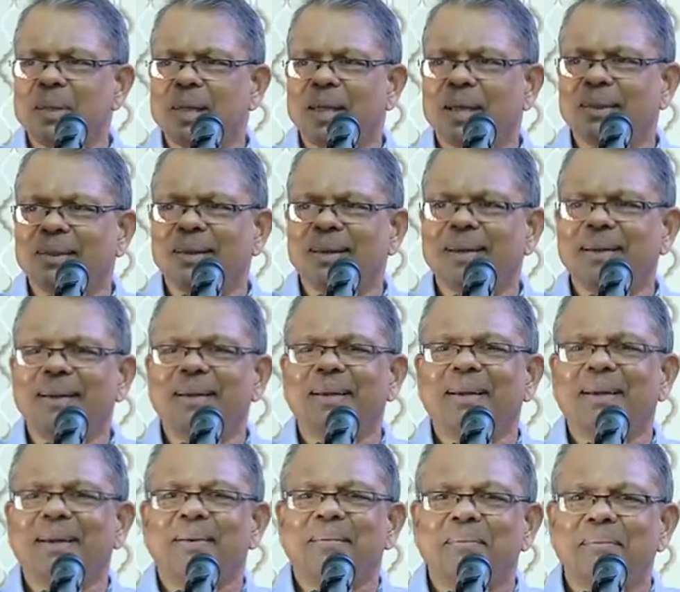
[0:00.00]
And then
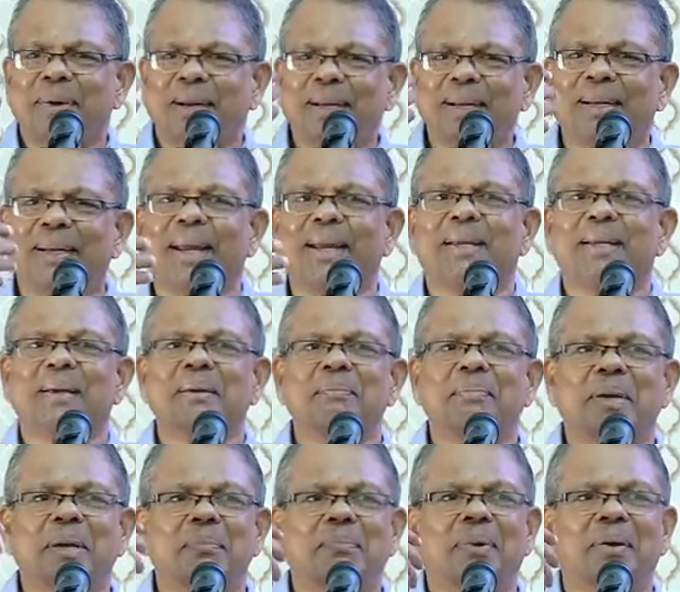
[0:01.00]
meditating
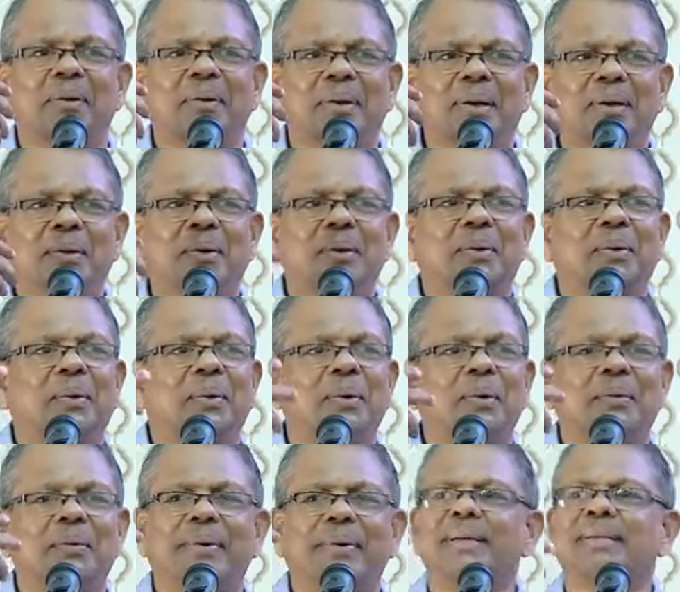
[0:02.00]
people were not
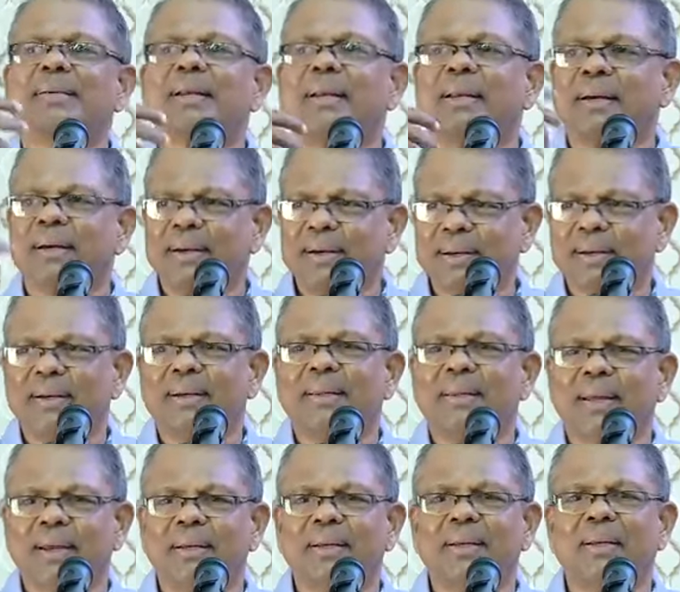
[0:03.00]
always
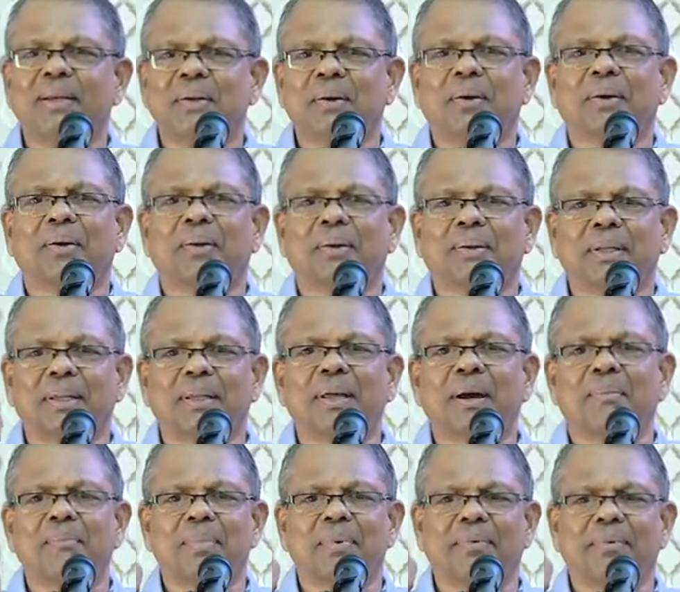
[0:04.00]
learned. They did not know the
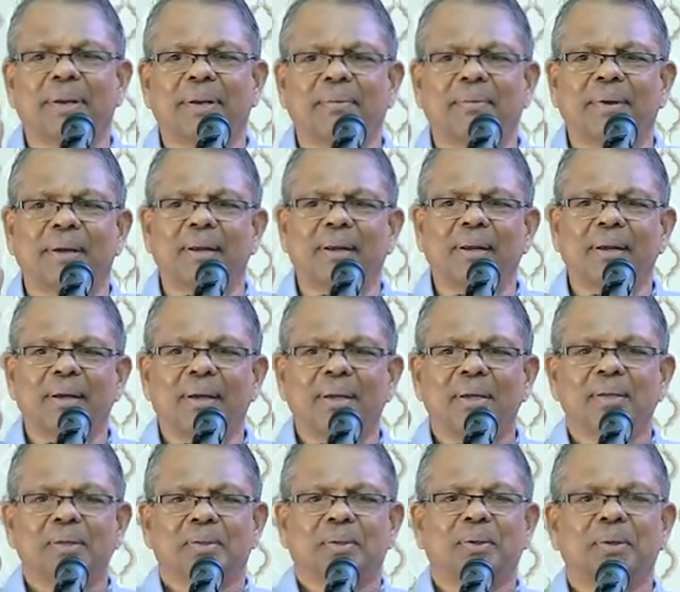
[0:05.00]
Dhamma very well.
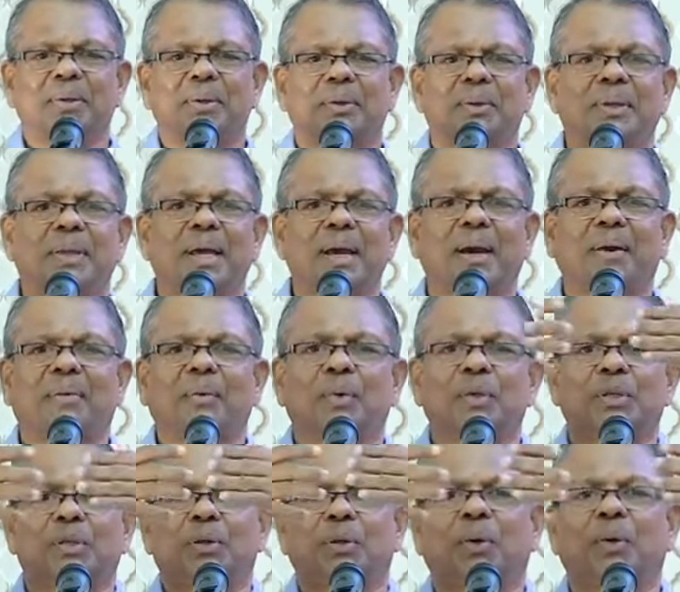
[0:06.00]
So, there
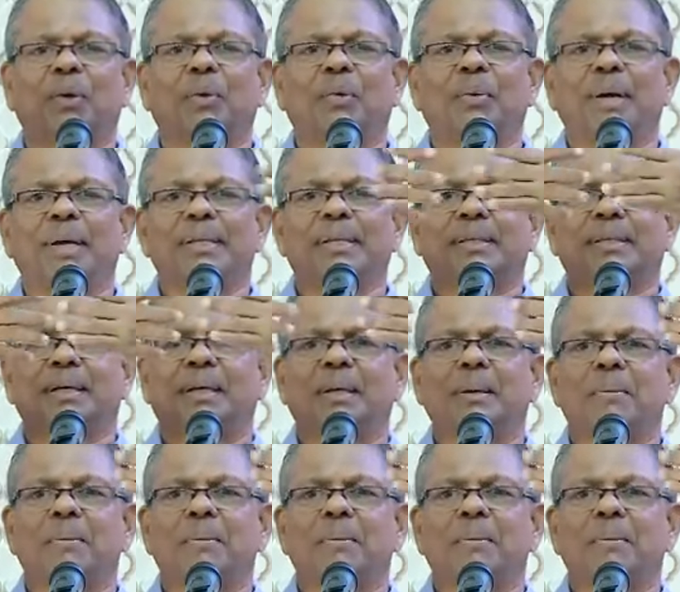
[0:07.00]
was always